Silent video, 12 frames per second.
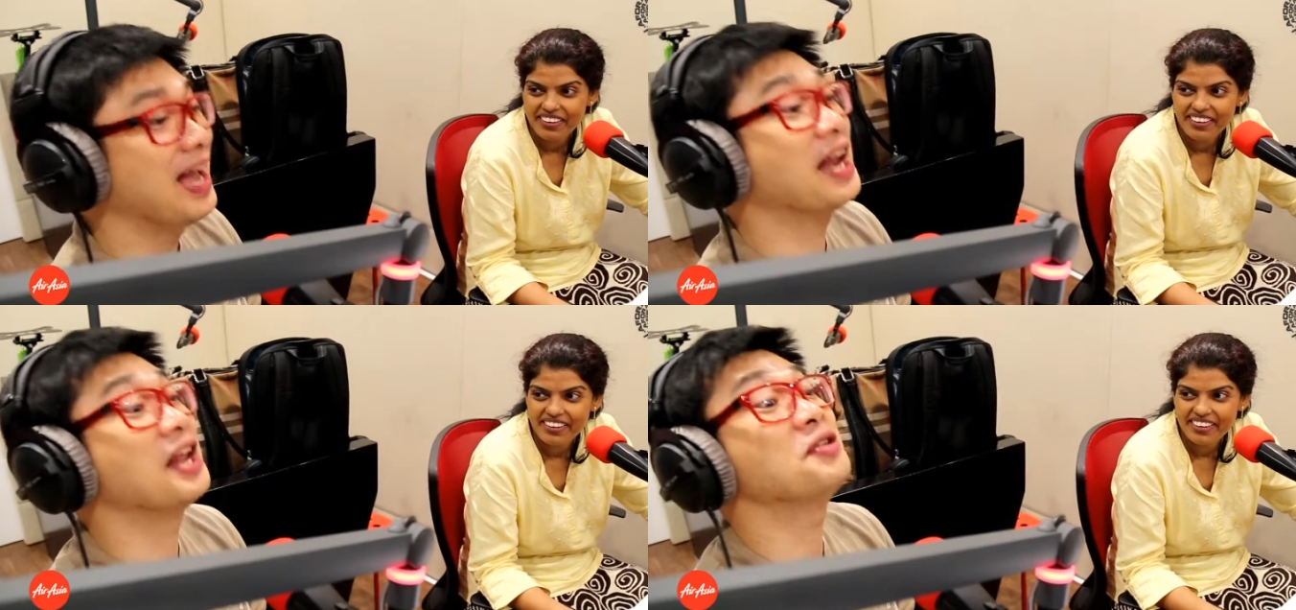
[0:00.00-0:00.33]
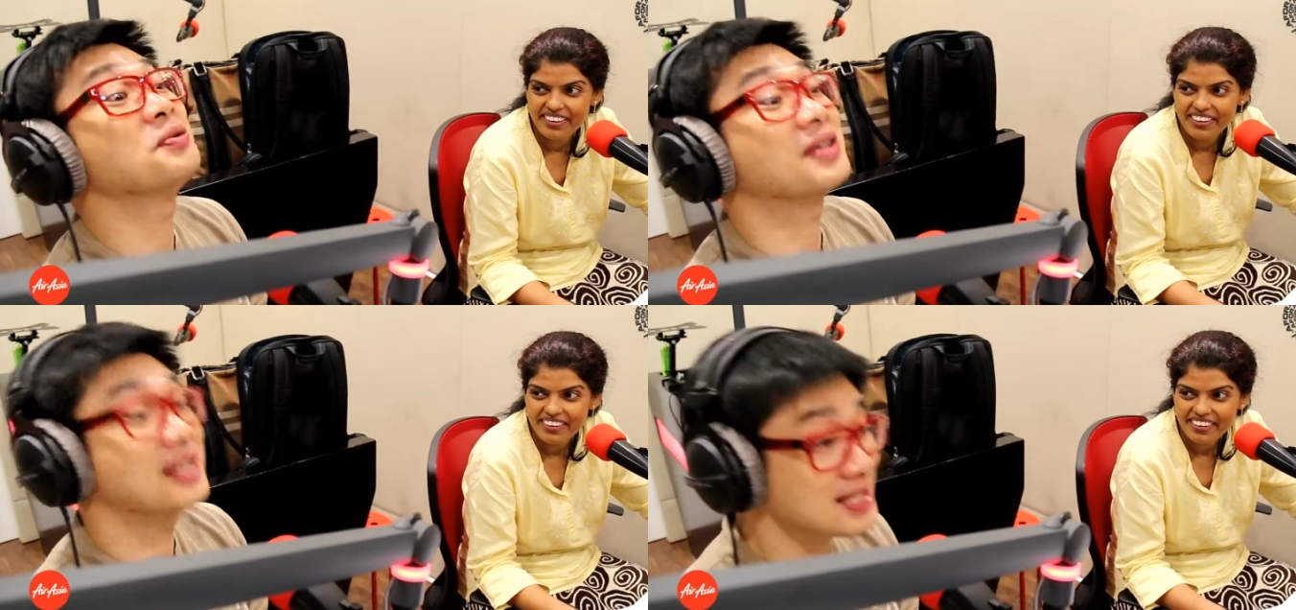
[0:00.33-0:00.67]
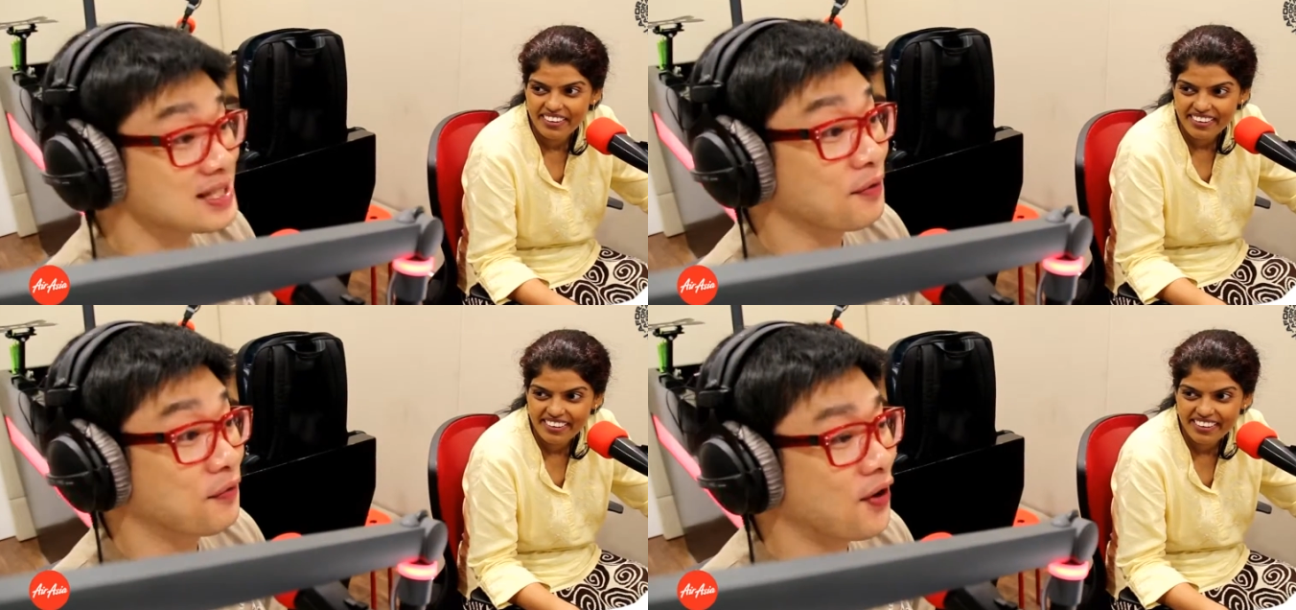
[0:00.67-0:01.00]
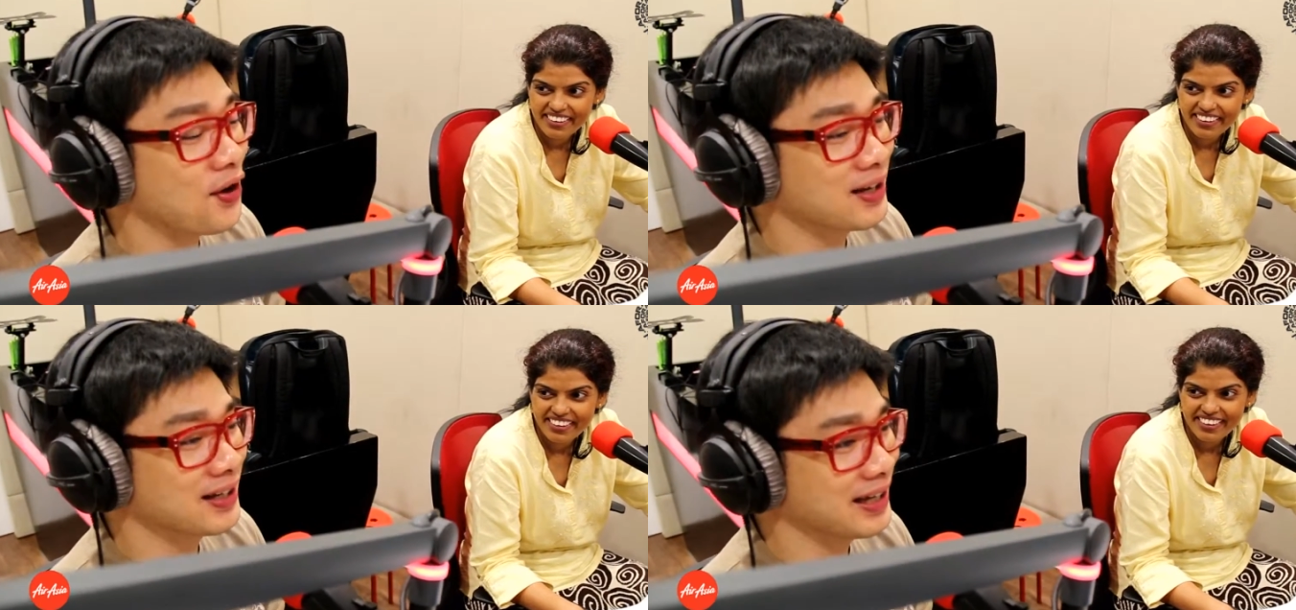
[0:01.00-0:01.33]
Speaker 1: and then you kiss the
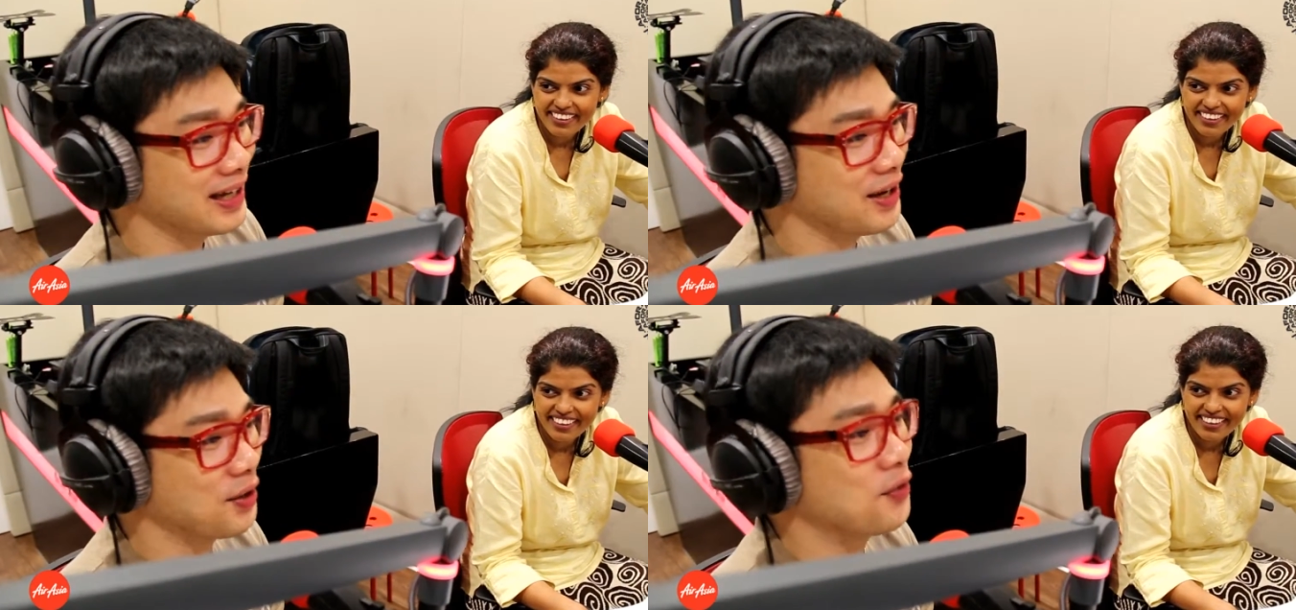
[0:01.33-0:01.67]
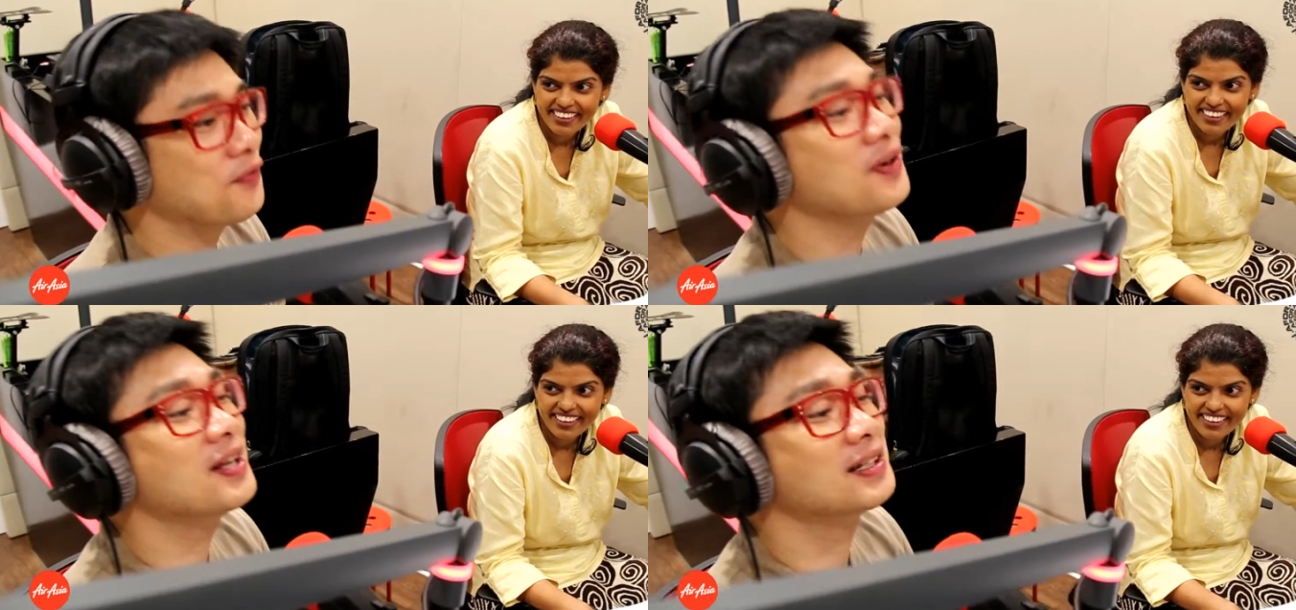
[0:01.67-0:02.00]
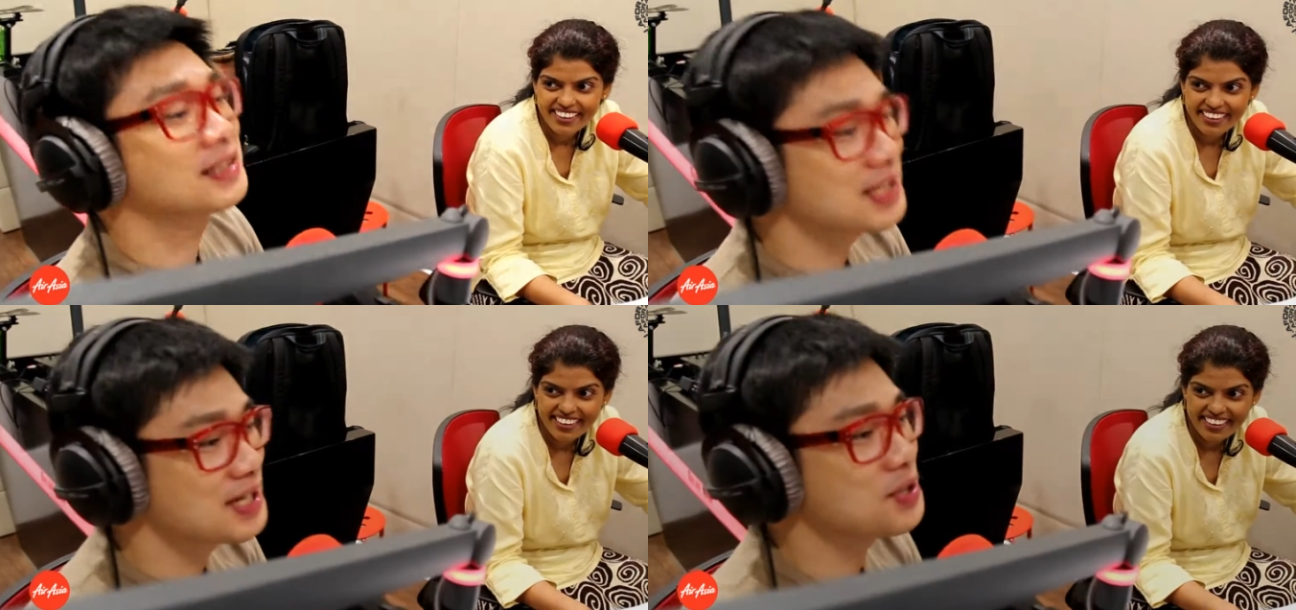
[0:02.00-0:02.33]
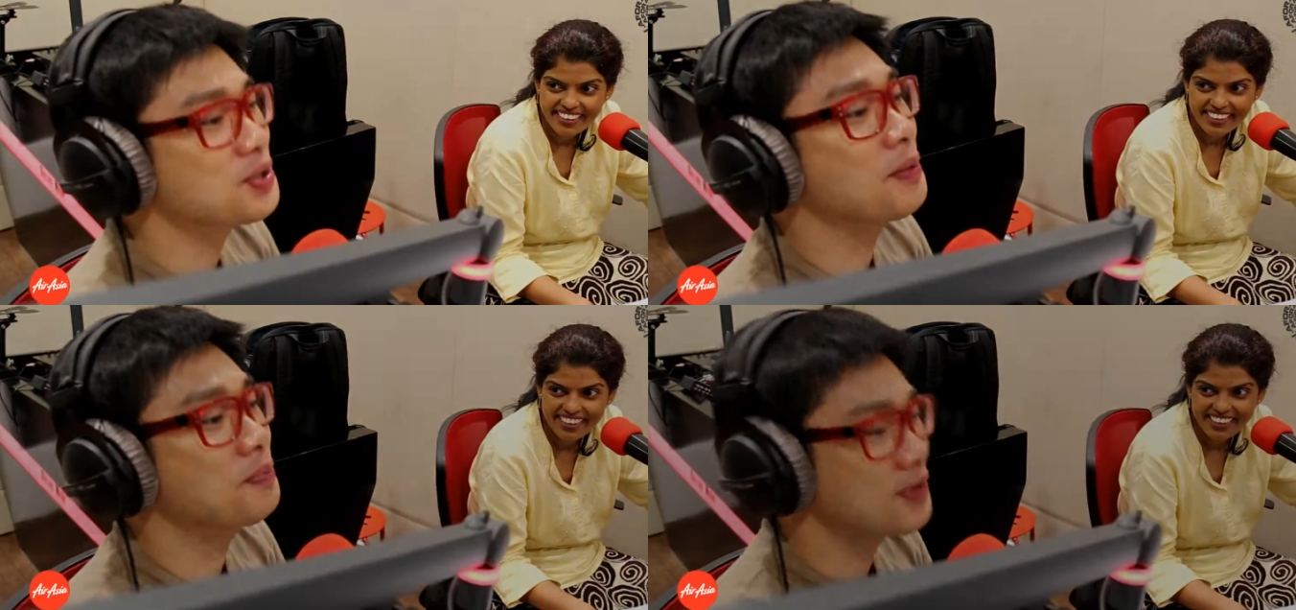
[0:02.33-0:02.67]
frog again and hopefully he'll turn
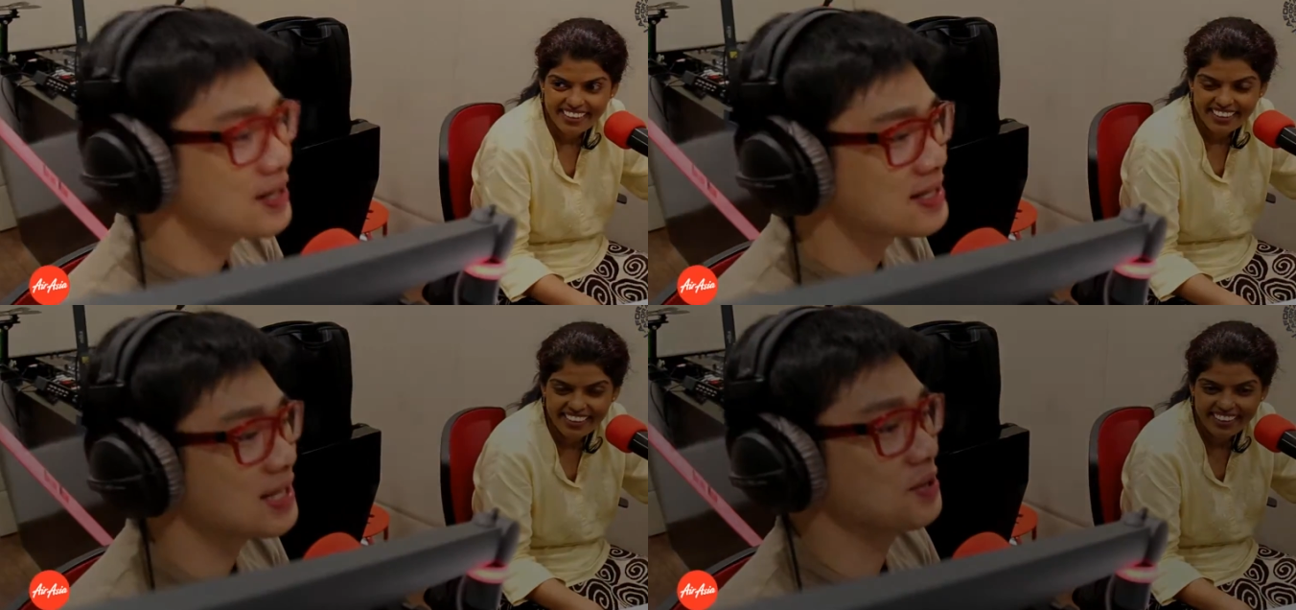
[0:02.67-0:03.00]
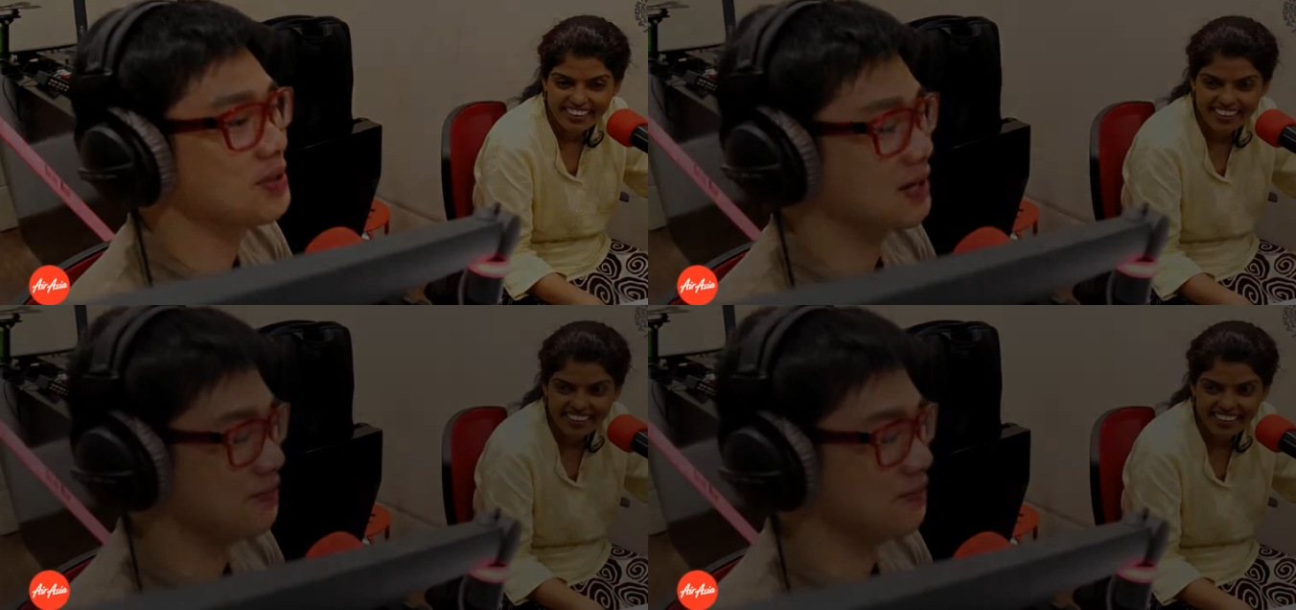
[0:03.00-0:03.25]
into a prince that you